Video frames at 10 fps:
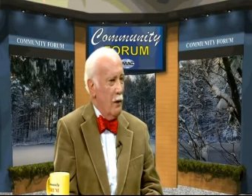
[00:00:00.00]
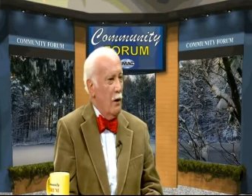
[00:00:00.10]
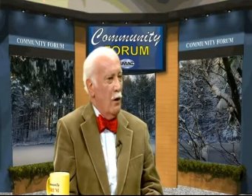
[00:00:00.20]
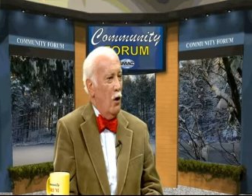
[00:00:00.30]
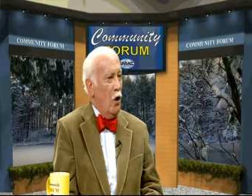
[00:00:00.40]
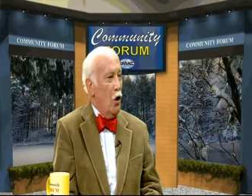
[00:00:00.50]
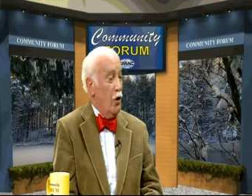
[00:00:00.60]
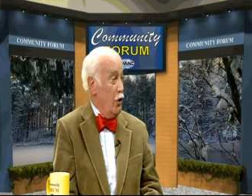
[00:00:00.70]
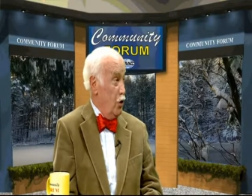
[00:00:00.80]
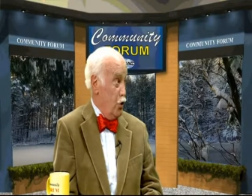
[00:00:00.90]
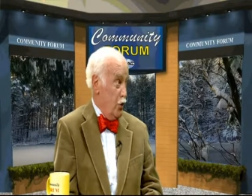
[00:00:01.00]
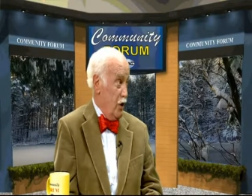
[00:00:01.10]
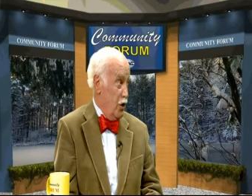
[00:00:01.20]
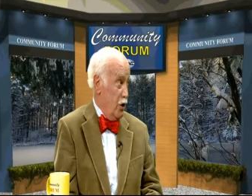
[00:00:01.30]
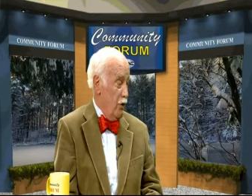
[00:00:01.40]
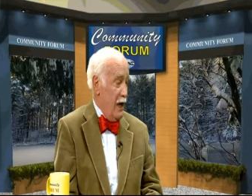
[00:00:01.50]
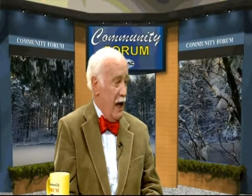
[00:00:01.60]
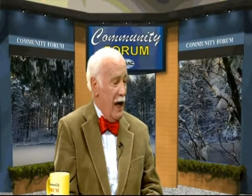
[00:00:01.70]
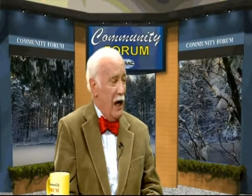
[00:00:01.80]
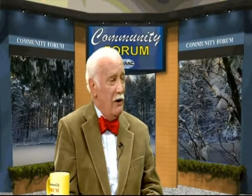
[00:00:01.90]
or, or the judiciary
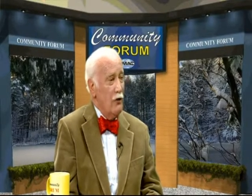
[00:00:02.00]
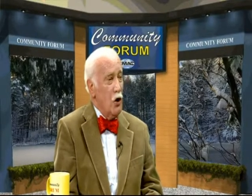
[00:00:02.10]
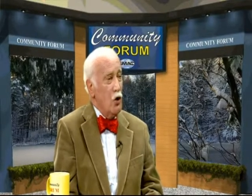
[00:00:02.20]
have